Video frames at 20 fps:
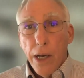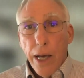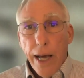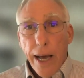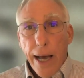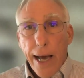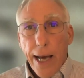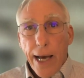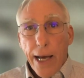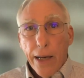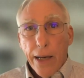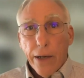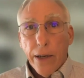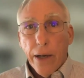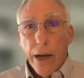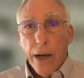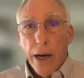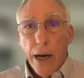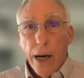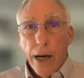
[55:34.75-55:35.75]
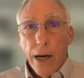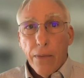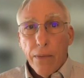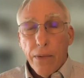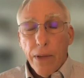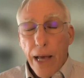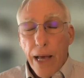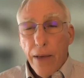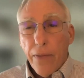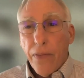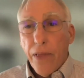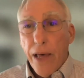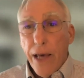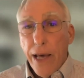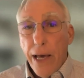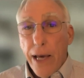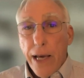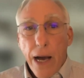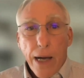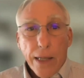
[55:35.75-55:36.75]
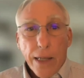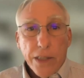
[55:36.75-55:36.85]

and they